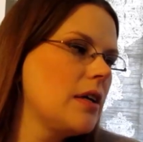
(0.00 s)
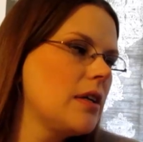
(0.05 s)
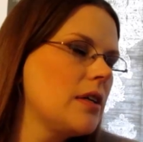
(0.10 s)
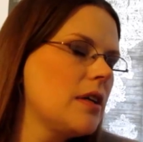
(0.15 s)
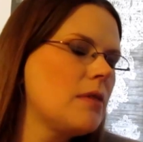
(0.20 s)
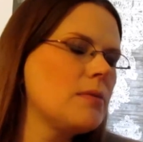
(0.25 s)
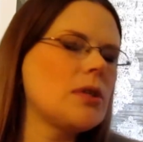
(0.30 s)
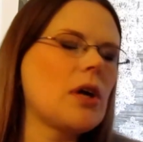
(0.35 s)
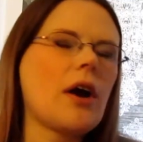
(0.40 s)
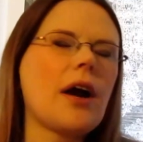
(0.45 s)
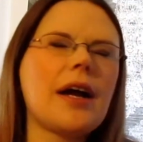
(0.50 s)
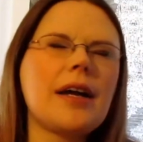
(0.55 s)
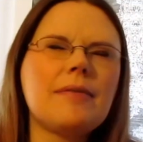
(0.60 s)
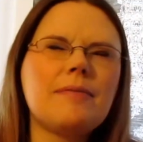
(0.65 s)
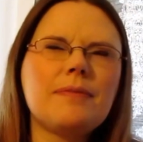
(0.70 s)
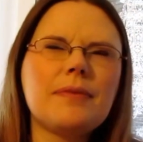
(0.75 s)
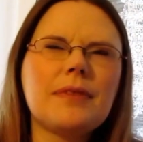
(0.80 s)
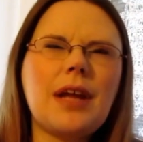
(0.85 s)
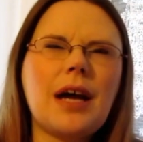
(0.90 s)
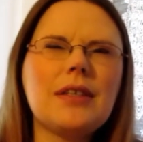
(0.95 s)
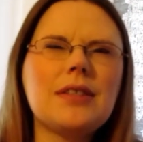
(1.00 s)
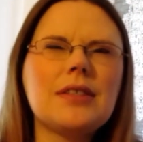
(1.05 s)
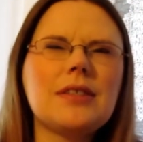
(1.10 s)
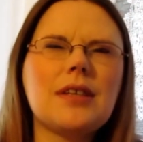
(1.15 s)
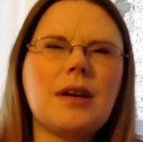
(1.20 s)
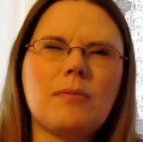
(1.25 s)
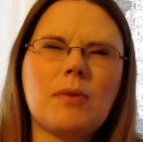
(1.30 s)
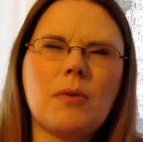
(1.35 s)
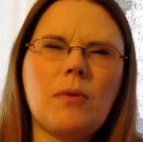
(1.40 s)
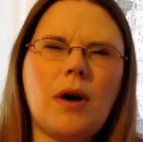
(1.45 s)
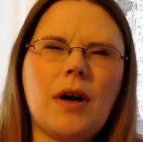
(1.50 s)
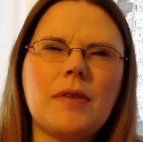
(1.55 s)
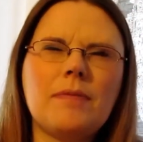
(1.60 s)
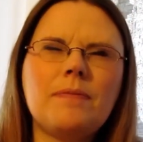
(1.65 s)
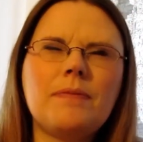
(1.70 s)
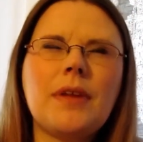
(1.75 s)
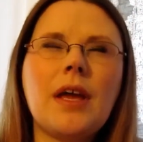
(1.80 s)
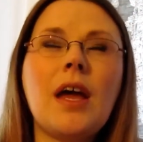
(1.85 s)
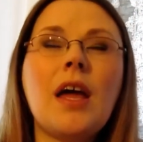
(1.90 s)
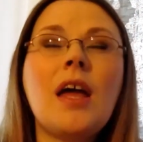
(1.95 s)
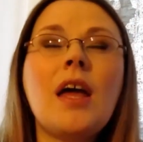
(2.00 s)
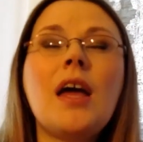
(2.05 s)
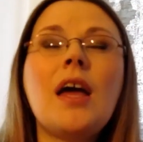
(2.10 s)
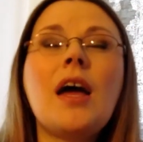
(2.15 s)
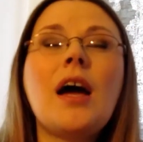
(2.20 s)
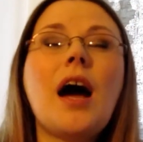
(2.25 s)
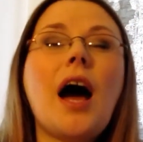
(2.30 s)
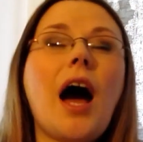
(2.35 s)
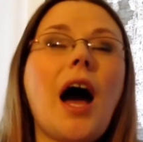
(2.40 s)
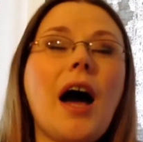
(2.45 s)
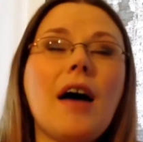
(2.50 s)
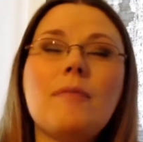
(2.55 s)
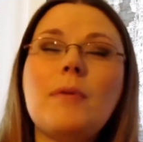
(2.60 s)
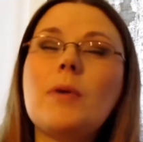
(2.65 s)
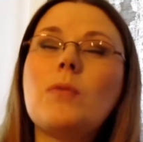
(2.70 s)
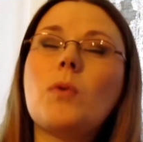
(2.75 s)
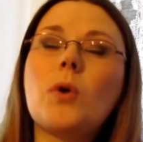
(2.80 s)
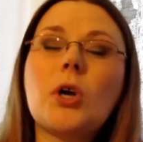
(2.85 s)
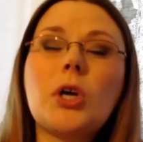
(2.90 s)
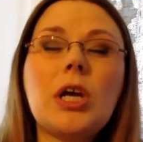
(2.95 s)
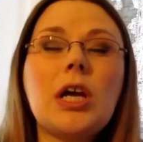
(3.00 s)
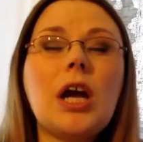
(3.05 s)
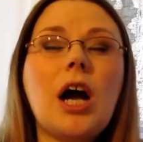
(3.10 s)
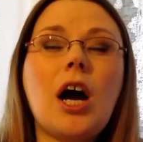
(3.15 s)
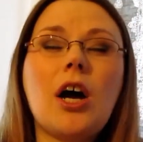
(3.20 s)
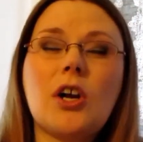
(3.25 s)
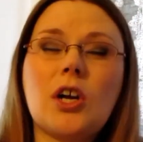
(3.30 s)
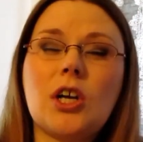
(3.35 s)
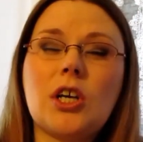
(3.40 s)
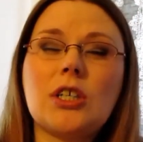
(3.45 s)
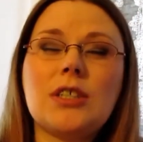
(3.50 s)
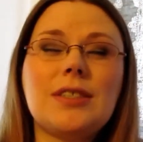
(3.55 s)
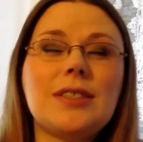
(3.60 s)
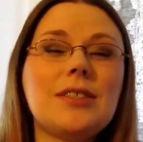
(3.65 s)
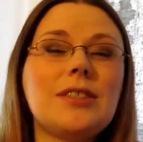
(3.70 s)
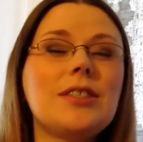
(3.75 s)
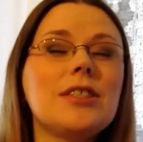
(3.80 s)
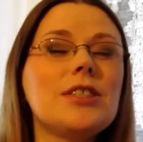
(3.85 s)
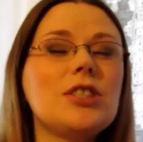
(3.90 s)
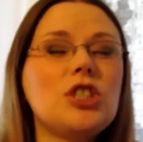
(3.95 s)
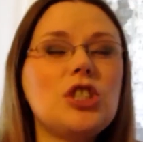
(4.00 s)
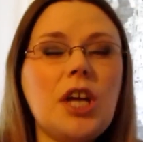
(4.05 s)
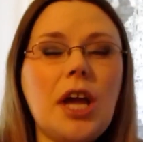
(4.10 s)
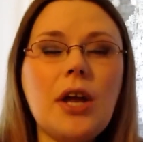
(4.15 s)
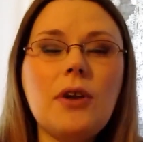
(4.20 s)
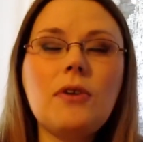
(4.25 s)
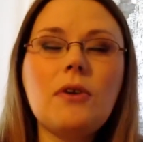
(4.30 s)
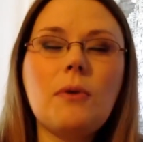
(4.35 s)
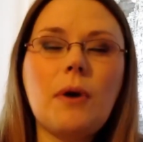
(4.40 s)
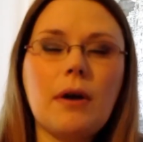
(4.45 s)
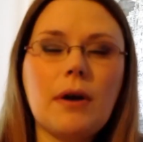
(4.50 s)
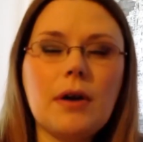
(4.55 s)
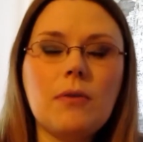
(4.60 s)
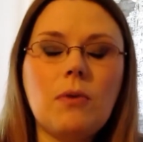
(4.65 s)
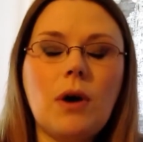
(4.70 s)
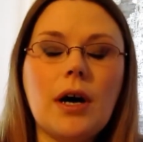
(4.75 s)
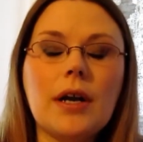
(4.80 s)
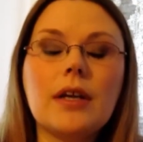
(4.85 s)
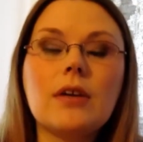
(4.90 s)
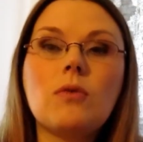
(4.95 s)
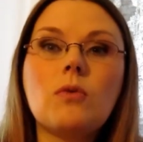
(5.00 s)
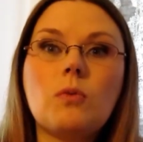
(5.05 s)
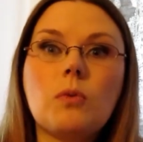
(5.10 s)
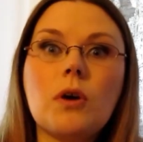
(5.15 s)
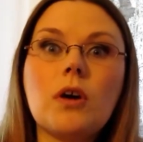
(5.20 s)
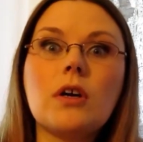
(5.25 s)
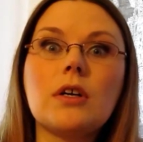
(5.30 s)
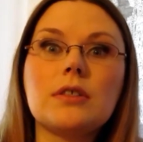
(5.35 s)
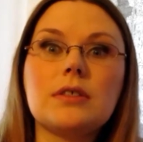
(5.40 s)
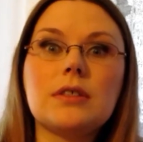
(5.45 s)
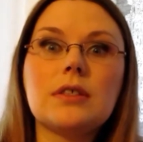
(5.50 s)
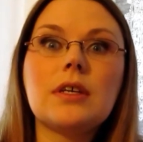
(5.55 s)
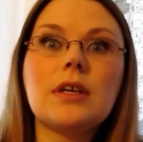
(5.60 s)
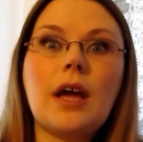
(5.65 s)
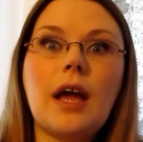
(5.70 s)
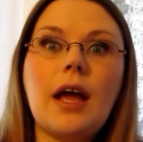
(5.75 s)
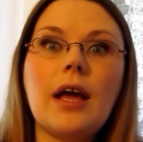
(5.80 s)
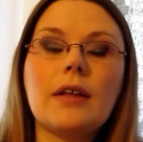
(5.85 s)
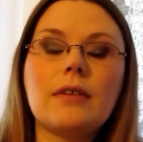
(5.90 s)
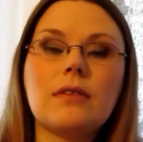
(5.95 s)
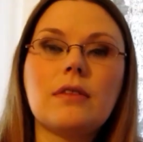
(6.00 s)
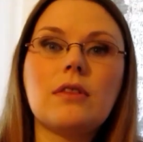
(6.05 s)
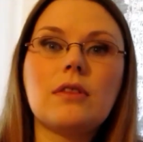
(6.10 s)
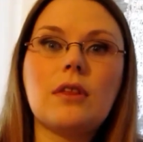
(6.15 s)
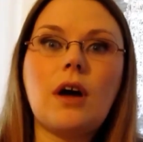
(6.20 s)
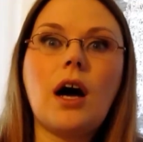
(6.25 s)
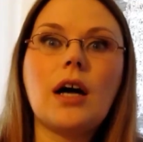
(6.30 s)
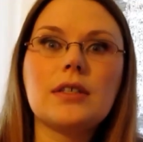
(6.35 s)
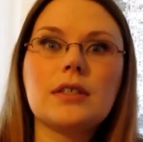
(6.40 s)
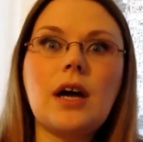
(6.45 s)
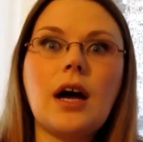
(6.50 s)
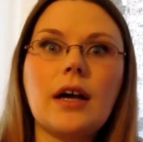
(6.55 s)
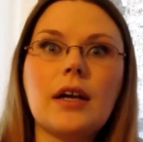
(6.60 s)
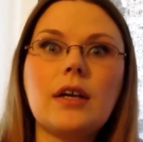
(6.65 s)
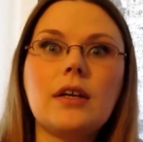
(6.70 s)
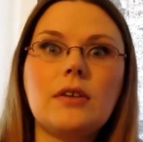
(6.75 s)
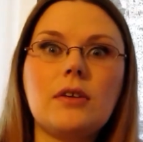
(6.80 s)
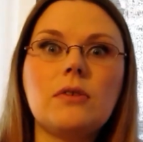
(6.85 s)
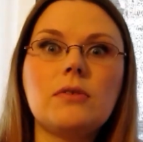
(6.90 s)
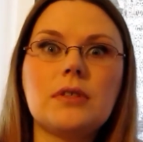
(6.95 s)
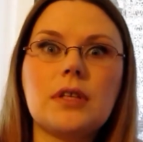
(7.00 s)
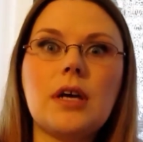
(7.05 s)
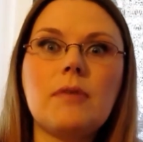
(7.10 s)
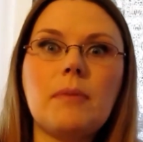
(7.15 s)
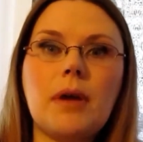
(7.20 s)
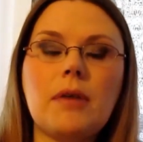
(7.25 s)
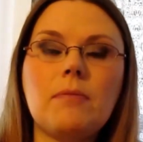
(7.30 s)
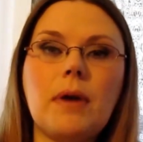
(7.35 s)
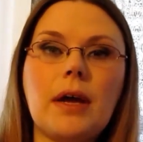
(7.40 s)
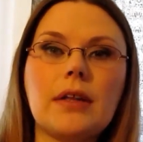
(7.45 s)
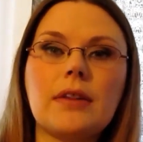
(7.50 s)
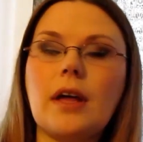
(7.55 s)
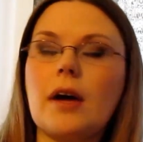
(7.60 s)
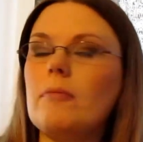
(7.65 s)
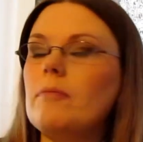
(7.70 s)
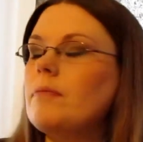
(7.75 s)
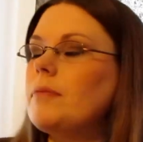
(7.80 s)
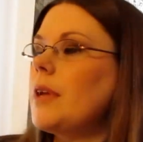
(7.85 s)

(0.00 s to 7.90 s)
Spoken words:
I'm sorry, not December 1. I've been working on her since January 1. Words and thoughts. I can use them and make them.